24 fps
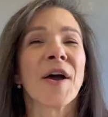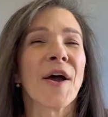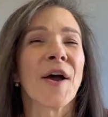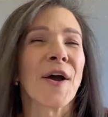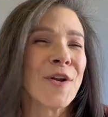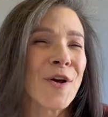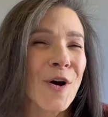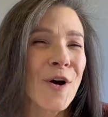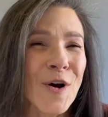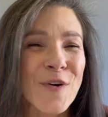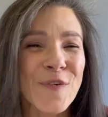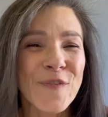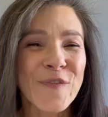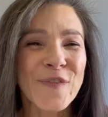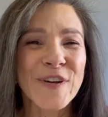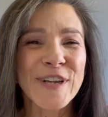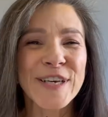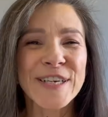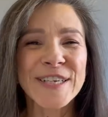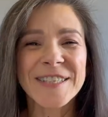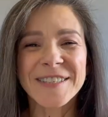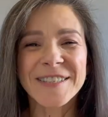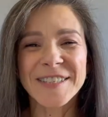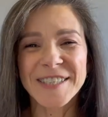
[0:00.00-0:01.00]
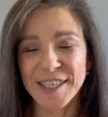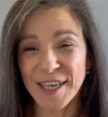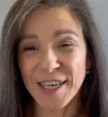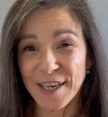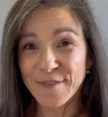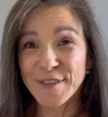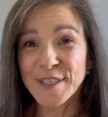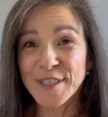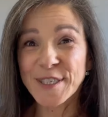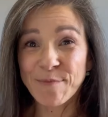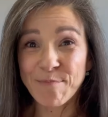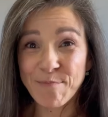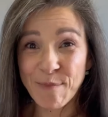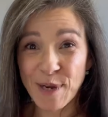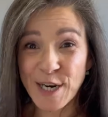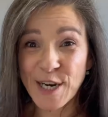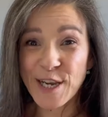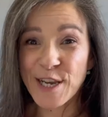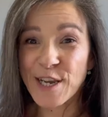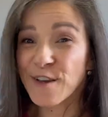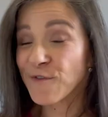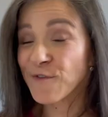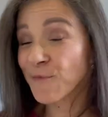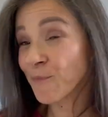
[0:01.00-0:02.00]
and hopefully save some
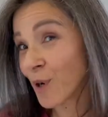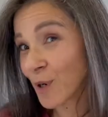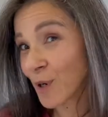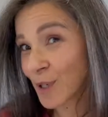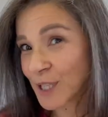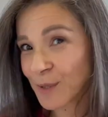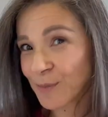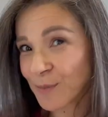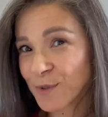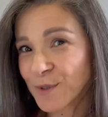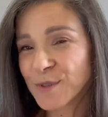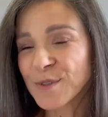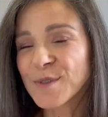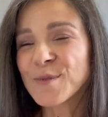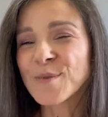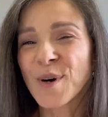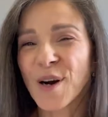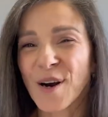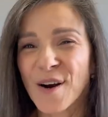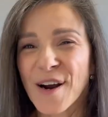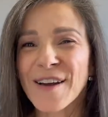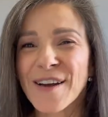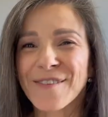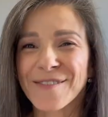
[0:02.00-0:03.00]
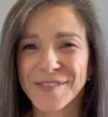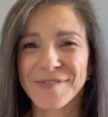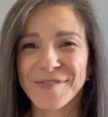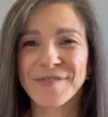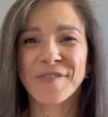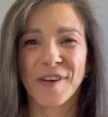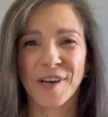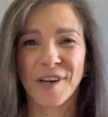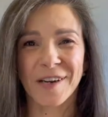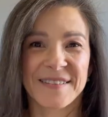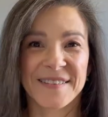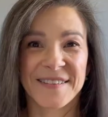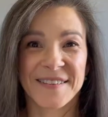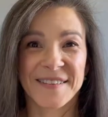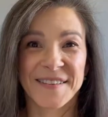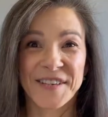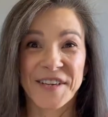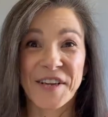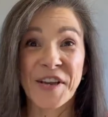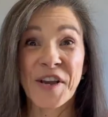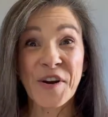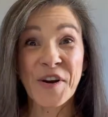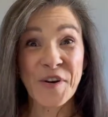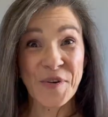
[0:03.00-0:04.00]
money if possible while having fun.
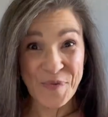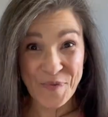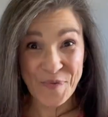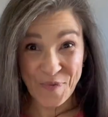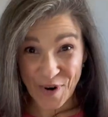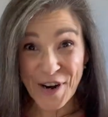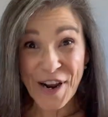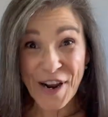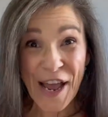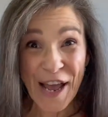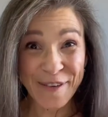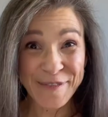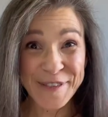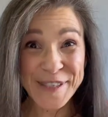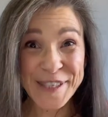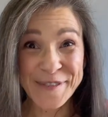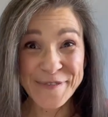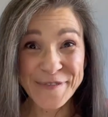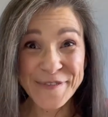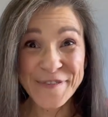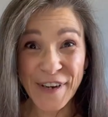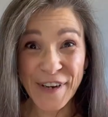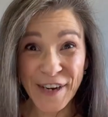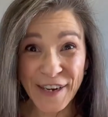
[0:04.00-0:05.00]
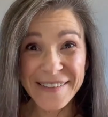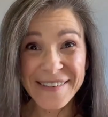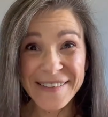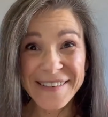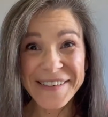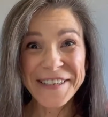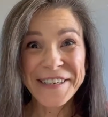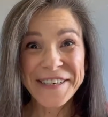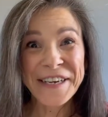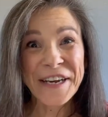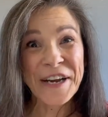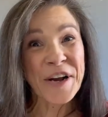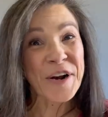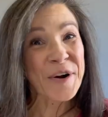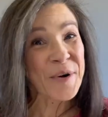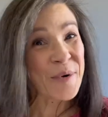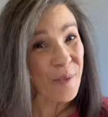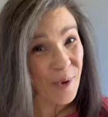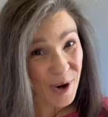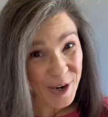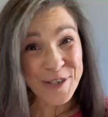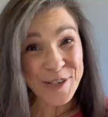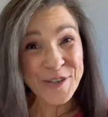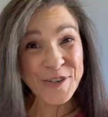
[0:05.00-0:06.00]
Want to have some fun?
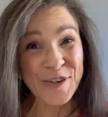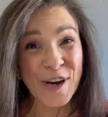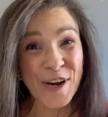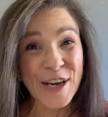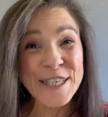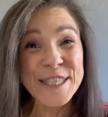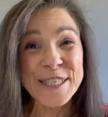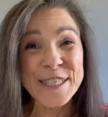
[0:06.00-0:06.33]
Want to try